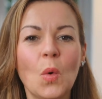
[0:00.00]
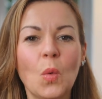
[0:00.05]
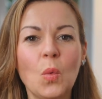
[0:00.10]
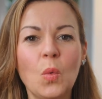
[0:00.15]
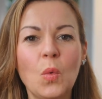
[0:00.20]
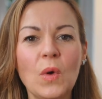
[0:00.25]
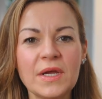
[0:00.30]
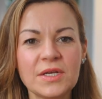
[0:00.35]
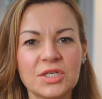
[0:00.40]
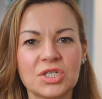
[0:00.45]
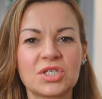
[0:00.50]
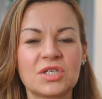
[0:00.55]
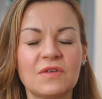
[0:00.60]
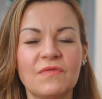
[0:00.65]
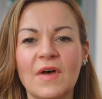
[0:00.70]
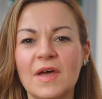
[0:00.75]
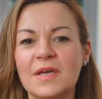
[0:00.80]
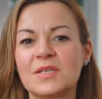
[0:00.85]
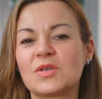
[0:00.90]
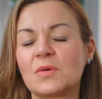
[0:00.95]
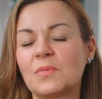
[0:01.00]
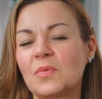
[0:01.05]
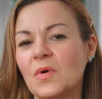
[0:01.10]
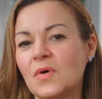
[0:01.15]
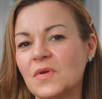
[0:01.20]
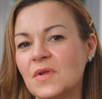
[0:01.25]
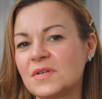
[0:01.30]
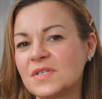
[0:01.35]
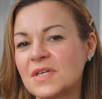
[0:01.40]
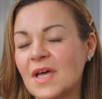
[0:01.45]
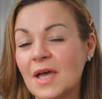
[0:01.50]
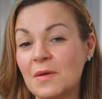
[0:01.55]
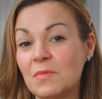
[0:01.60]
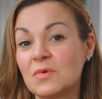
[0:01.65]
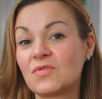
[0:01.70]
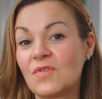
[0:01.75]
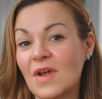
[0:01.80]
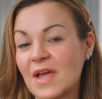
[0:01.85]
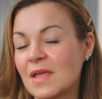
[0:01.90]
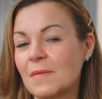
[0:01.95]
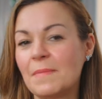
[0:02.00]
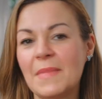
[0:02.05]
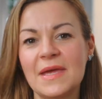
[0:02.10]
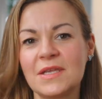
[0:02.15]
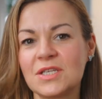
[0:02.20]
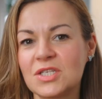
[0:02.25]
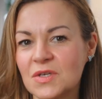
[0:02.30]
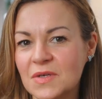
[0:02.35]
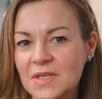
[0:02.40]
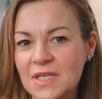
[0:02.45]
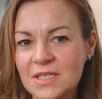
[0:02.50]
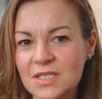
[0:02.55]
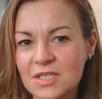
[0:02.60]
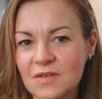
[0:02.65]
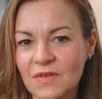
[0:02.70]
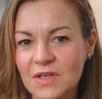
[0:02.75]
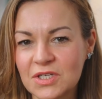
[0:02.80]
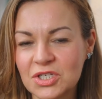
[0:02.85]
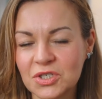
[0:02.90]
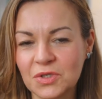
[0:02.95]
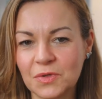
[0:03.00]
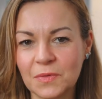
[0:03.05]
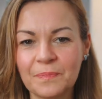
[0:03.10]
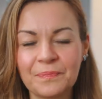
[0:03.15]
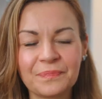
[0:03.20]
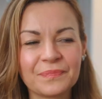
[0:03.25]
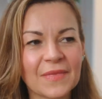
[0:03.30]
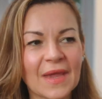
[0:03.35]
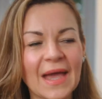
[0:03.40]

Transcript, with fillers: which device or product I would recommend to an individual.